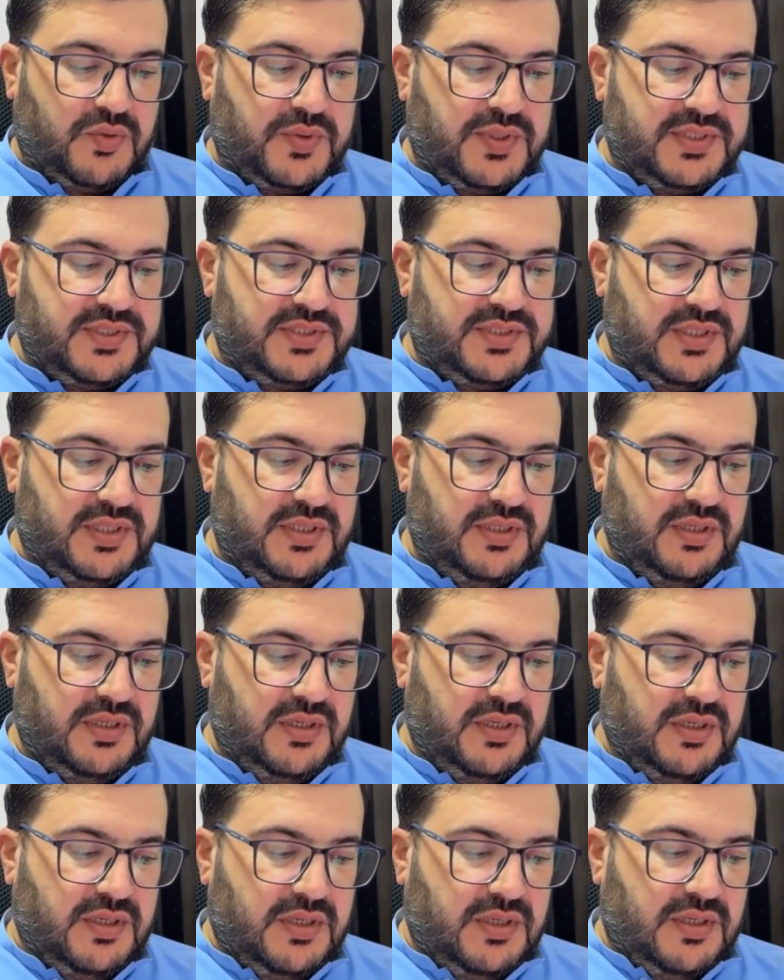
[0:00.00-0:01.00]
question.
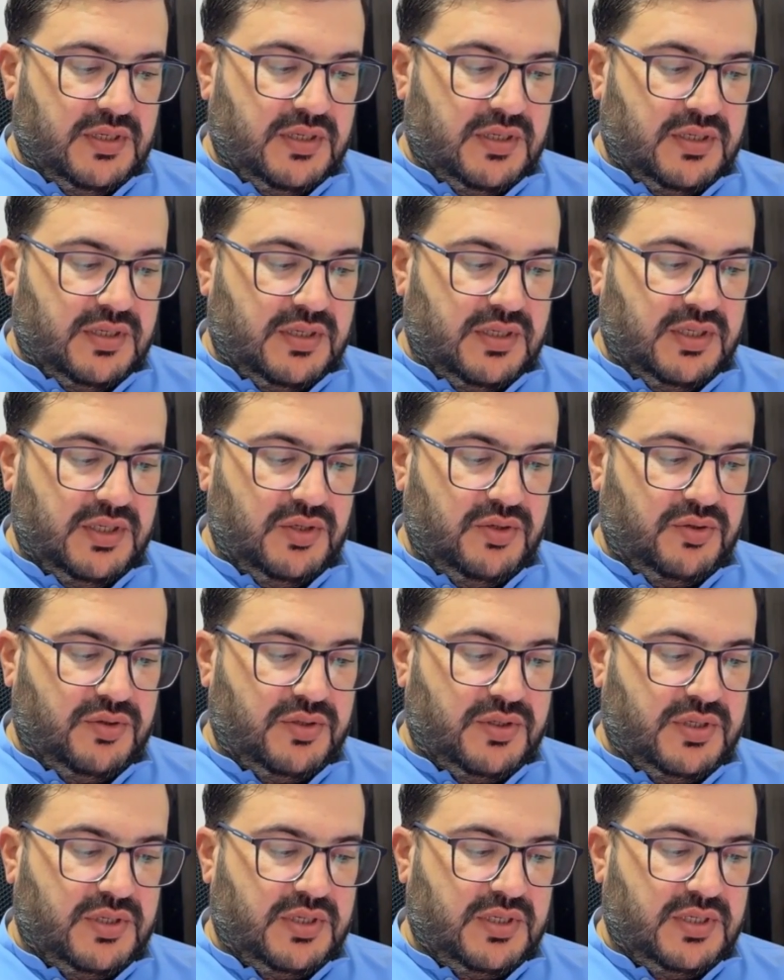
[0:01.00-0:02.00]
He
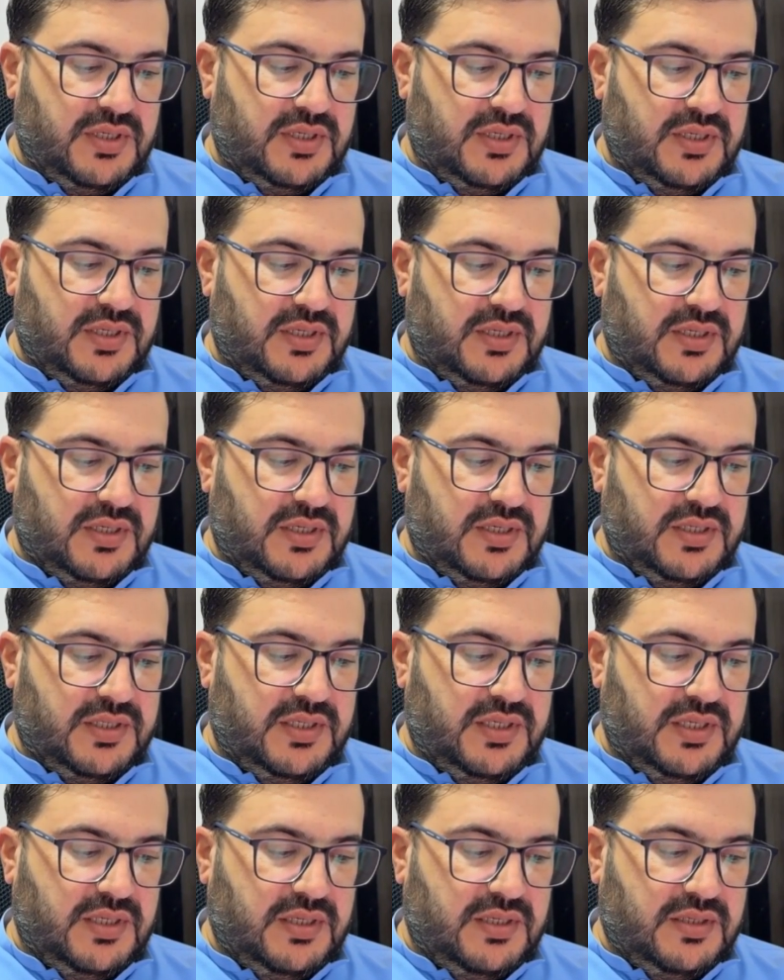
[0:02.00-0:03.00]
wrote,
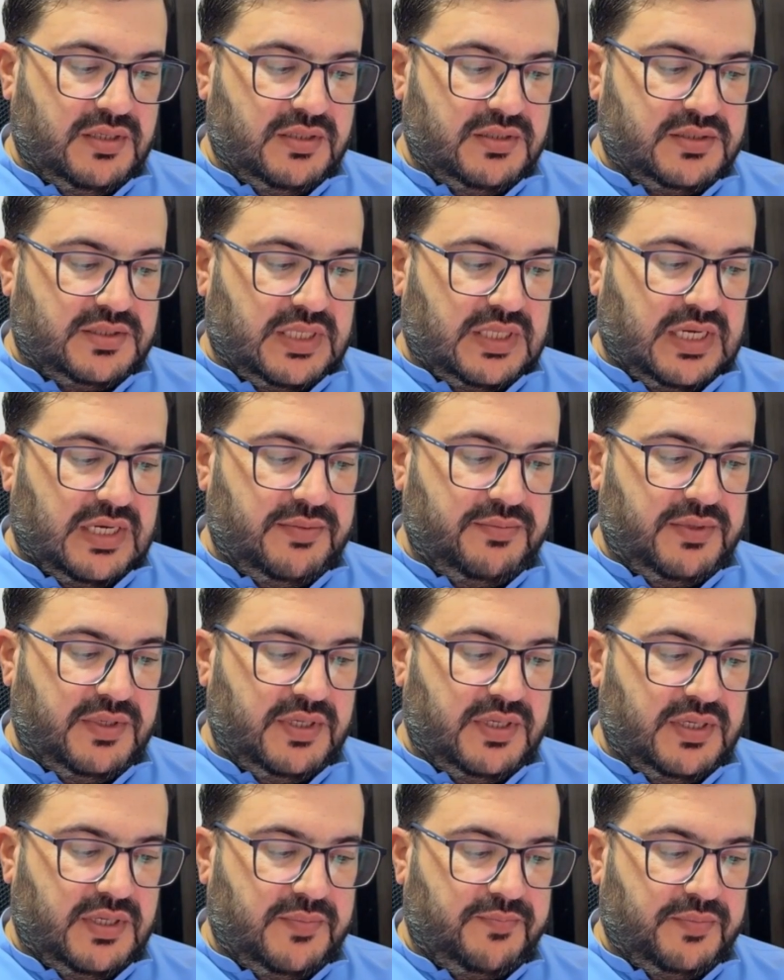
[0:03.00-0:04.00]
dear Salam
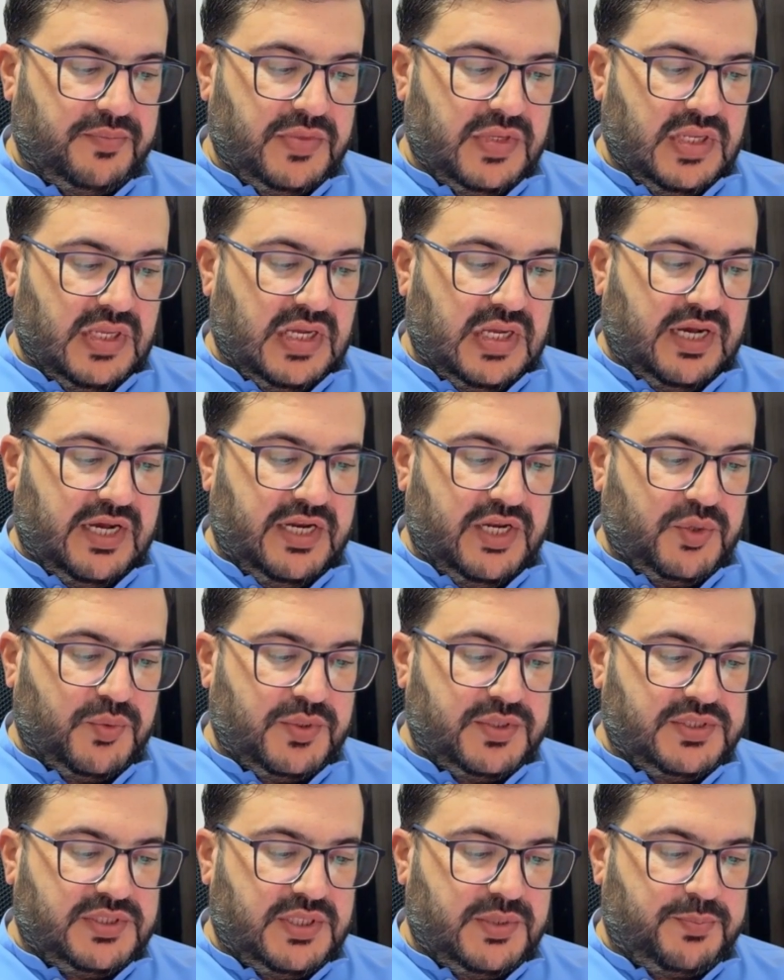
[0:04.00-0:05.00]
dear, I
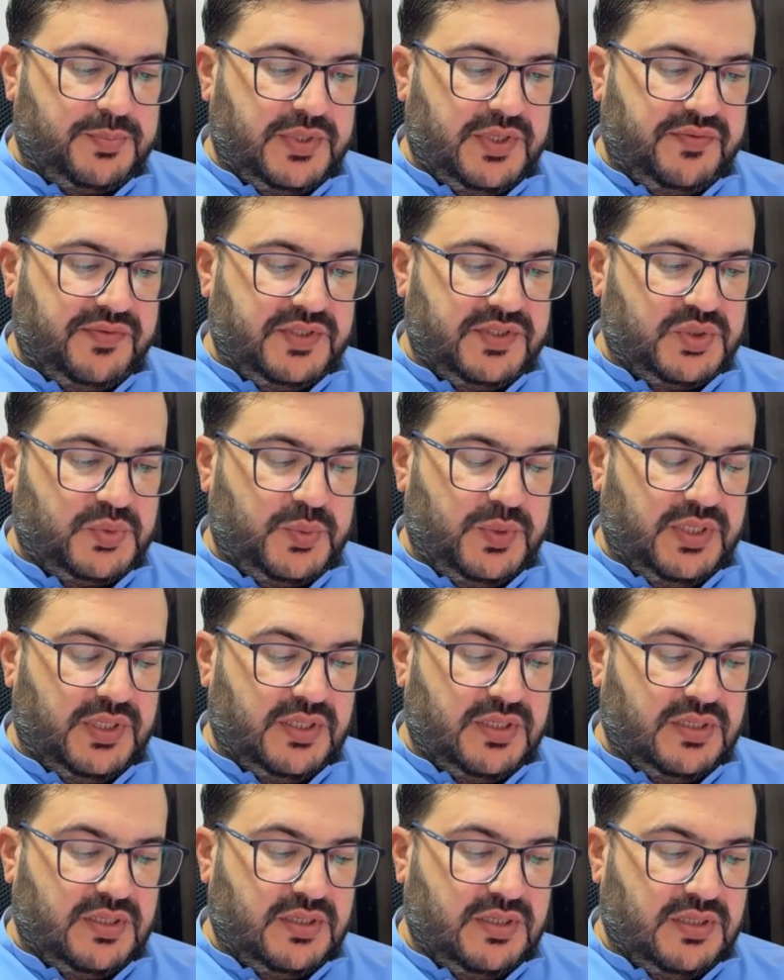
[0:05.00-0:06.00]
requested previous
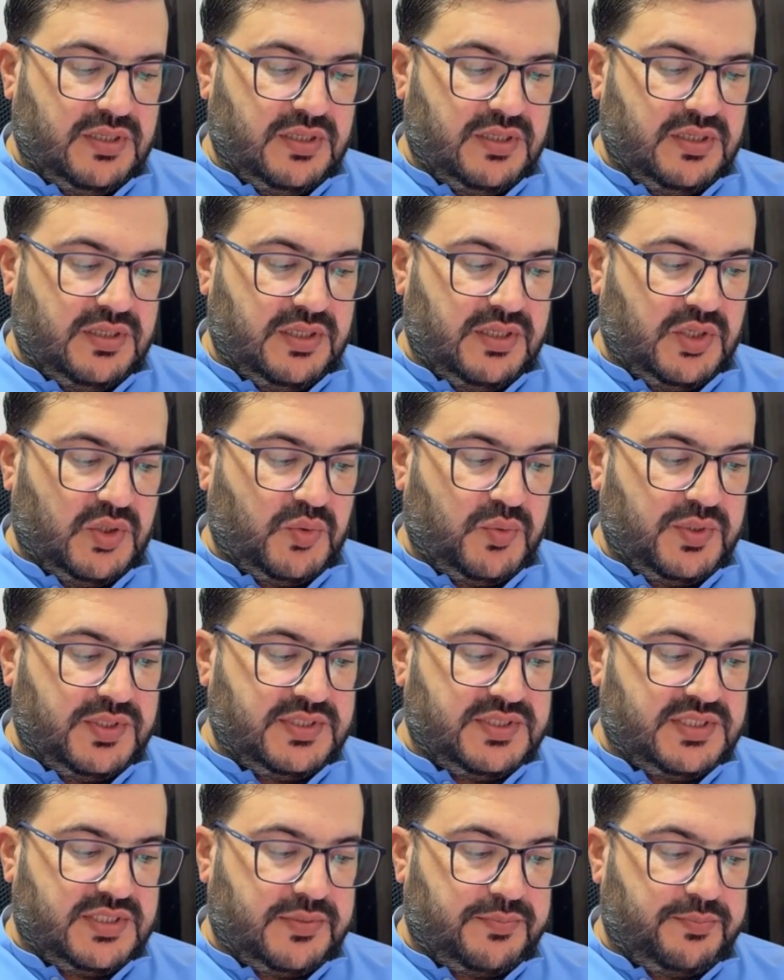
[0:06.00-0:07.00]
week,
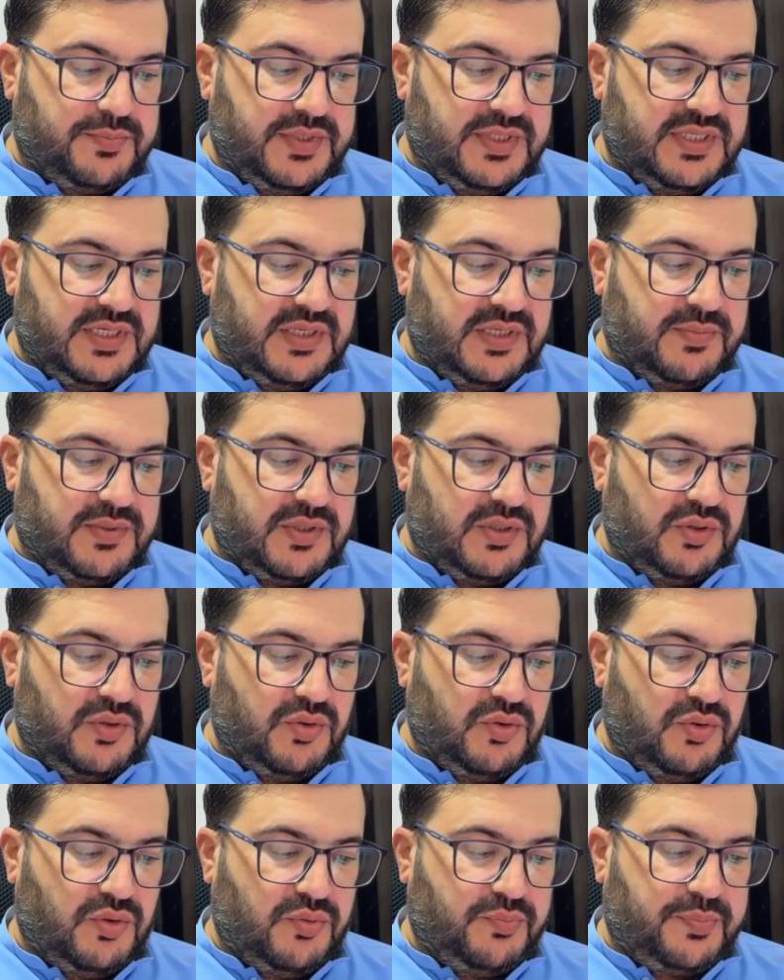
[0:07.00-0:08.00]
request submitted but
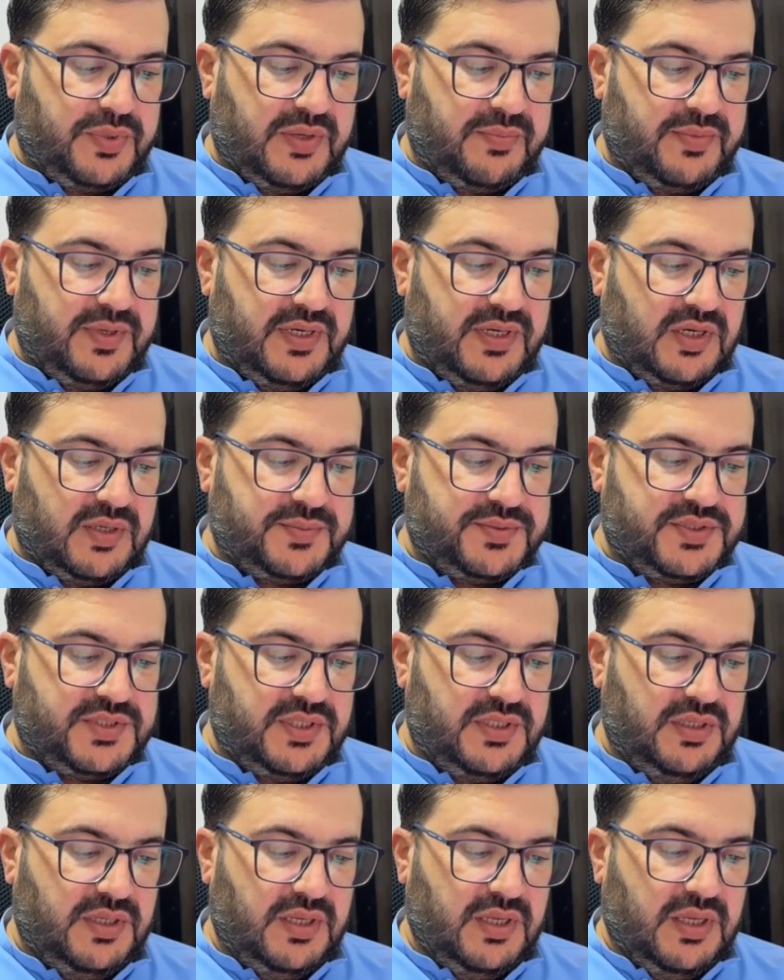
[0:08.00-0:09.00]
no payment
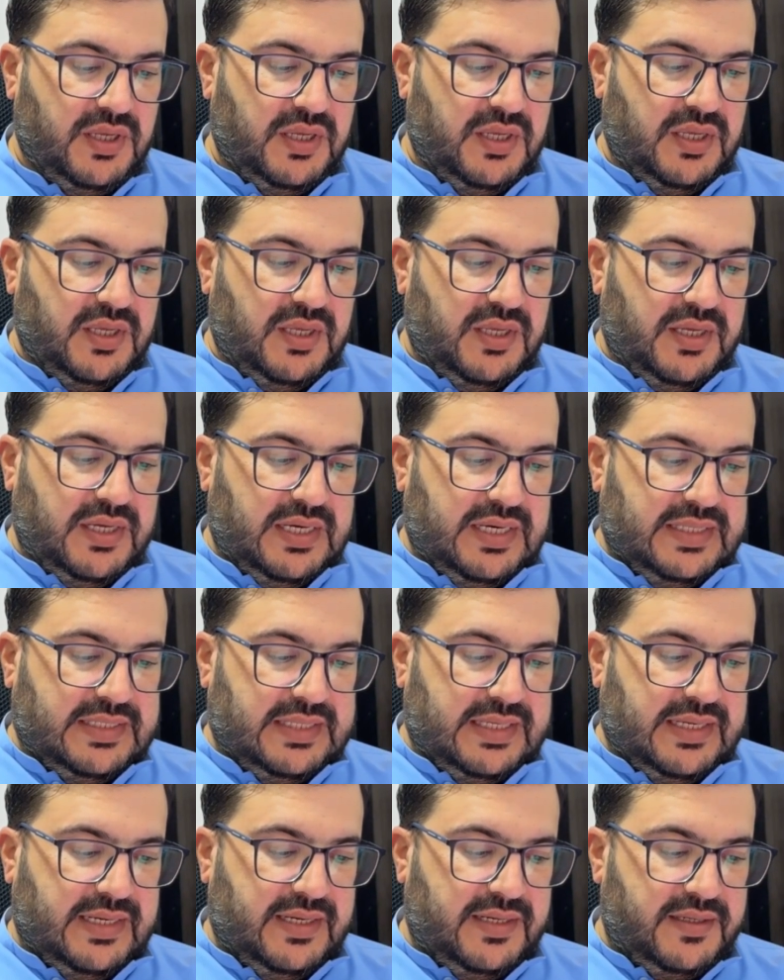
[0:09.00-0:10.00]
option
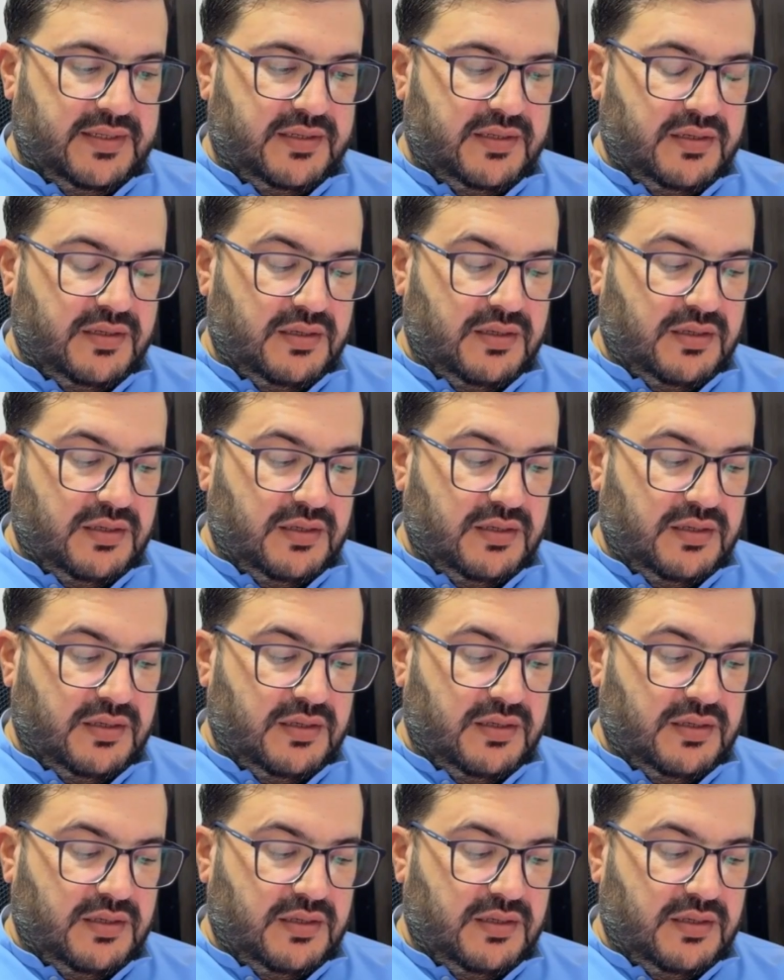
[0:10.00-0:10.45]
at the end.